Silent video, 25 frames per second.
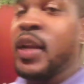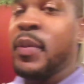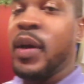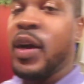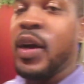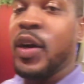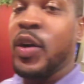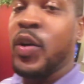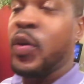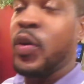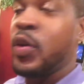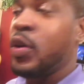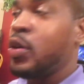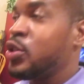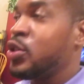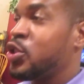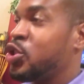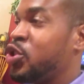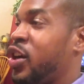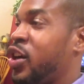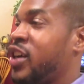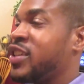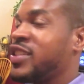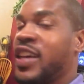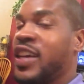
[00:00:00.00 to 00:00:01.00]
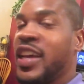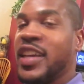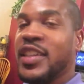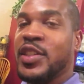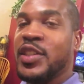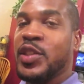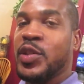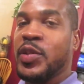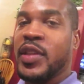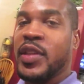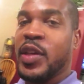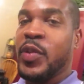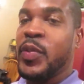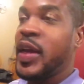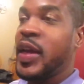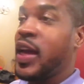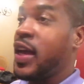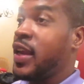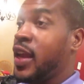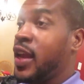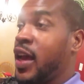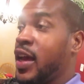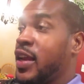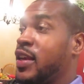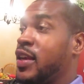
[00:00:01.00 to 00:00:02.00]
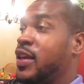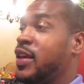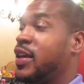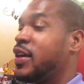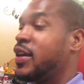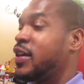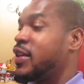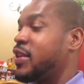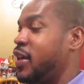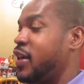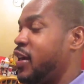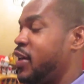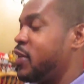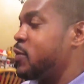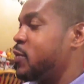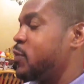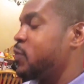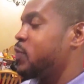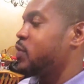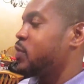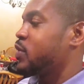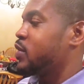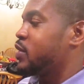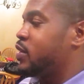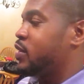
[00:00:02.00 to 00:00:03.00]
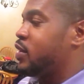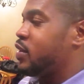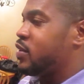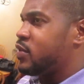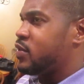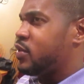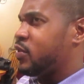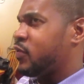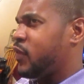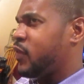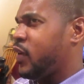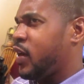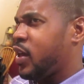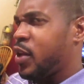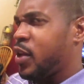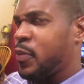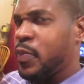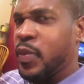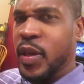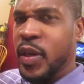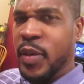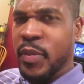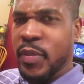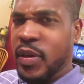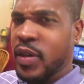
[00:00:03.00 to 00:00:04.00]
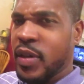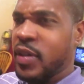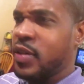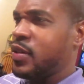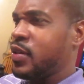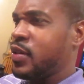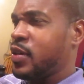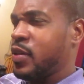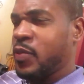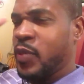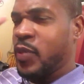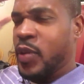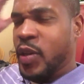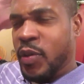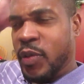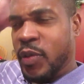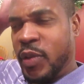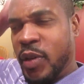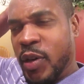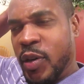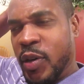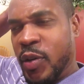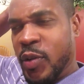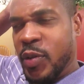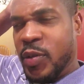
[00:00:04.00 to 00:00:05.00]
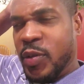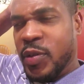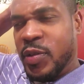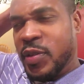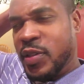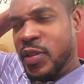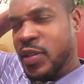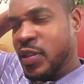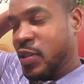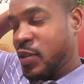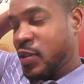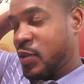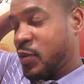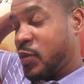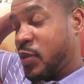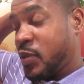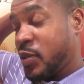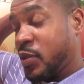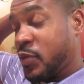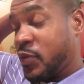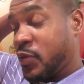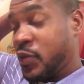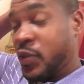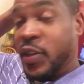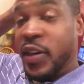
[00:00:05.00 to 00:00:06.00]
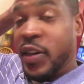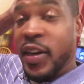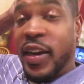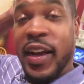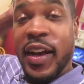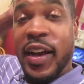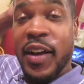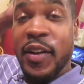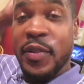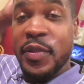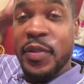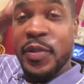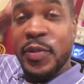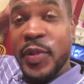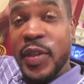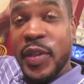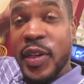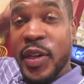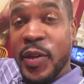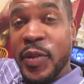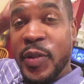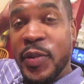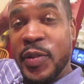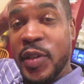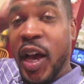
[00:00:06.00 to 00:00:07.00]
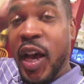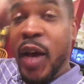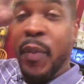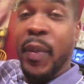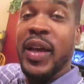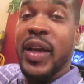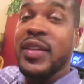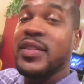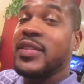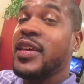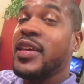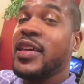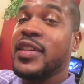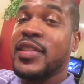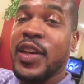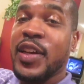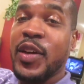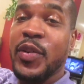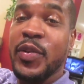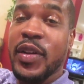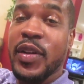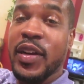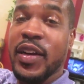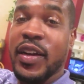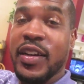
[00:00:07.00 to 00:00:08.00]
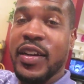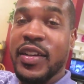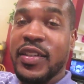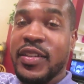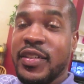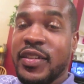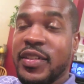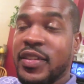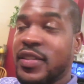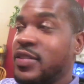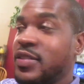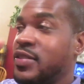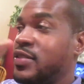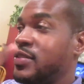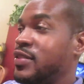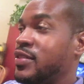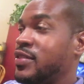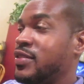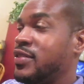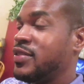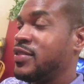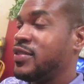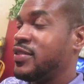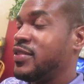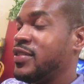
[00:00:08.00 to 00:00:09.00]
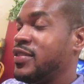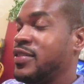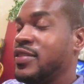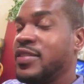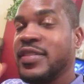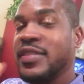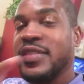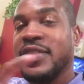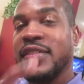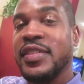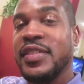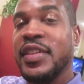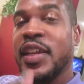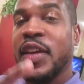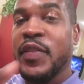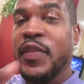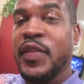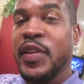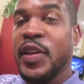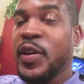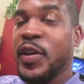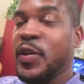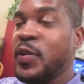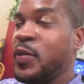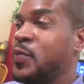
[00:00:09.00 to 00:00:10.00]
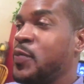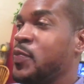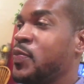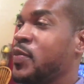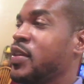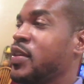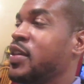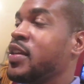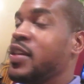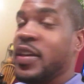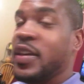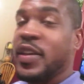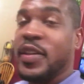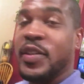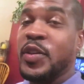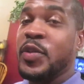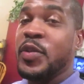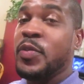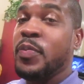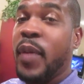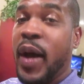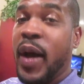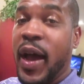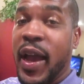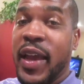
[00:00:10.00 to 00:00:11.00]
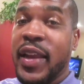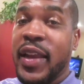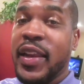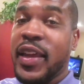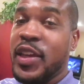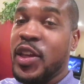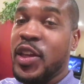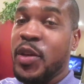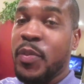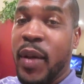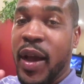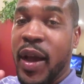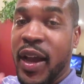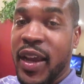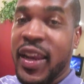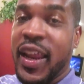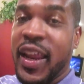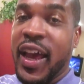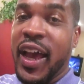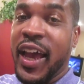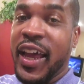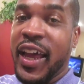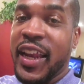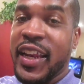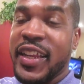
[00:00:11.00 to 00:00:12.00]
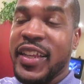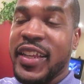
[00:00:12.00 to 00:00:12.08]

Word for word: about going on Shark Tank too, I think we got an idea that is we developing, gonna, but uh, we don't we know. Figure it out, you know, we gonna figure it out, and we gonna y'all might see us on there. Mm -hmm. just, just, just you never know. You might and you might not.